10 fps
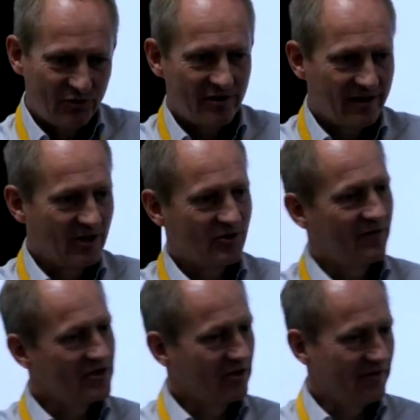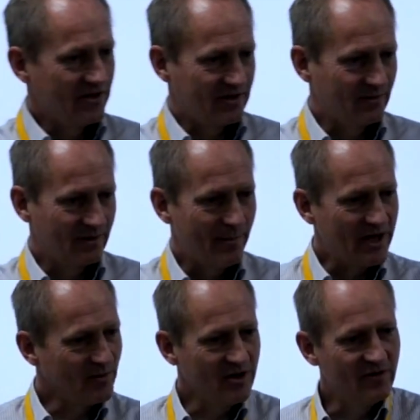product and service innovation,
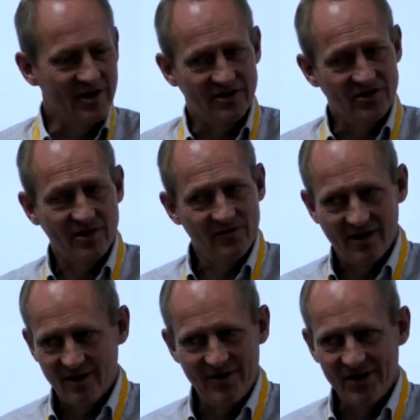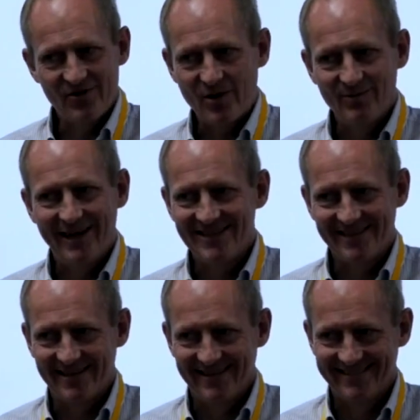management innovation is not a very crowded place
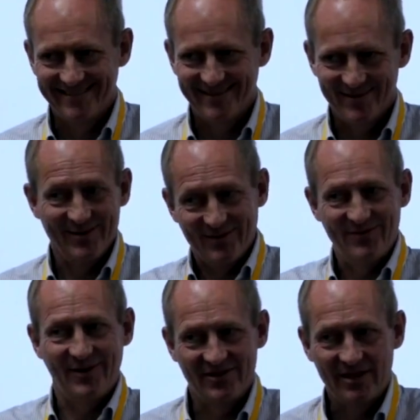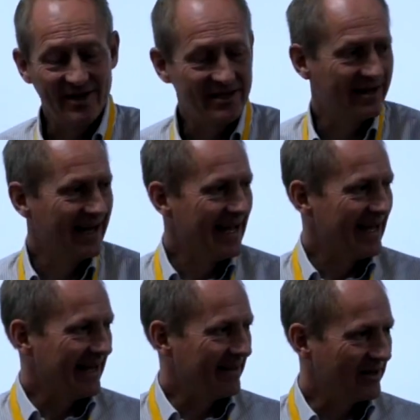yet for the same reason.
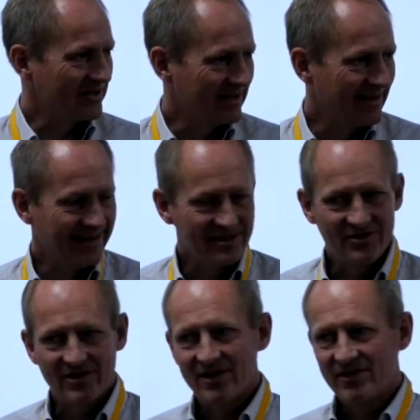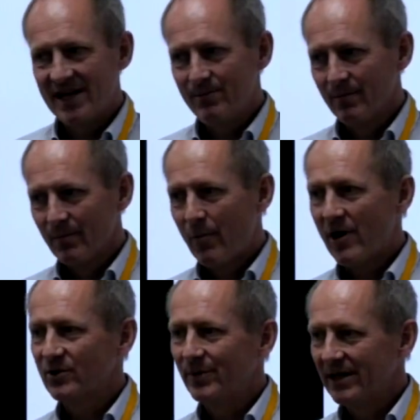And there's just the same
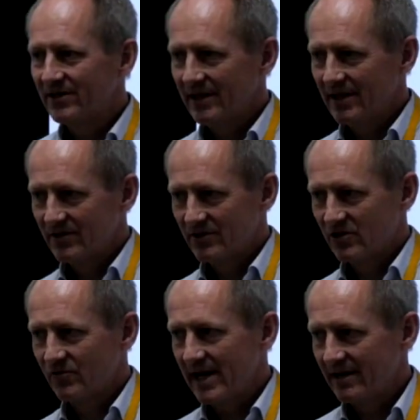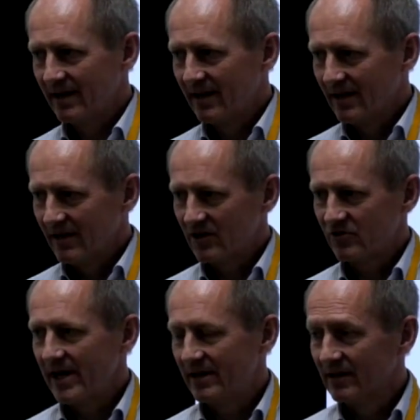possibility to create a
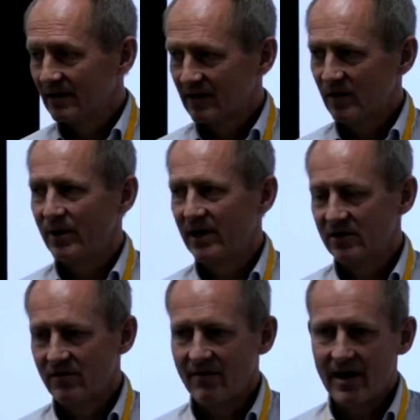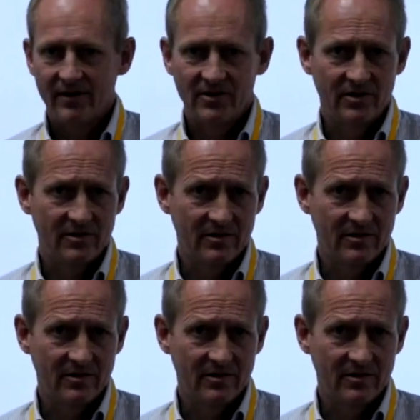great competitive advantage